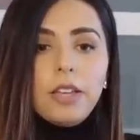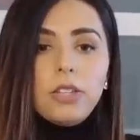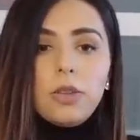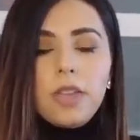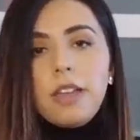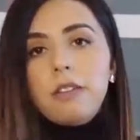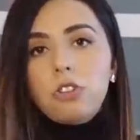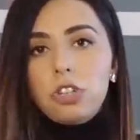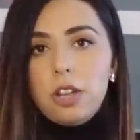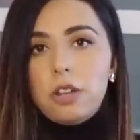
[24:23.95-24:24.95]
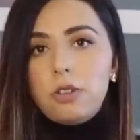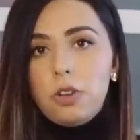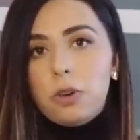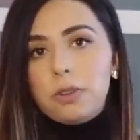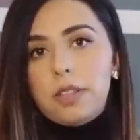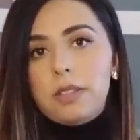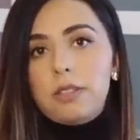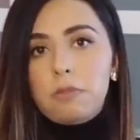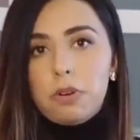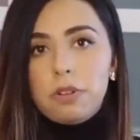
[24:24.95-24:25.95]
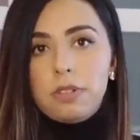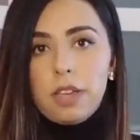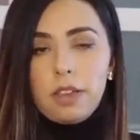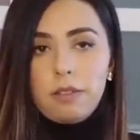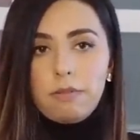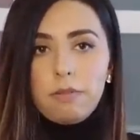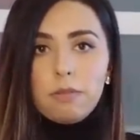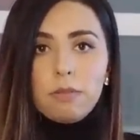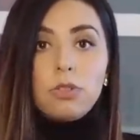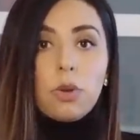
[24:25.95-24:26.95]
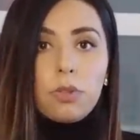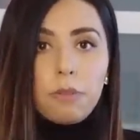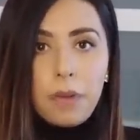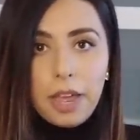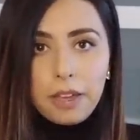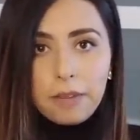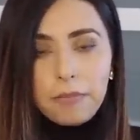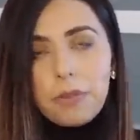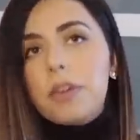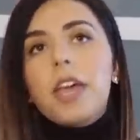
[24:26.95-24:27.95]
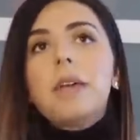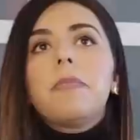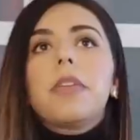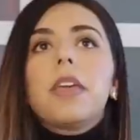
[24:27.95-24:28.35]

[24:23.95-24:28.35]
So then Chanel knows that this person sold the bag, okay?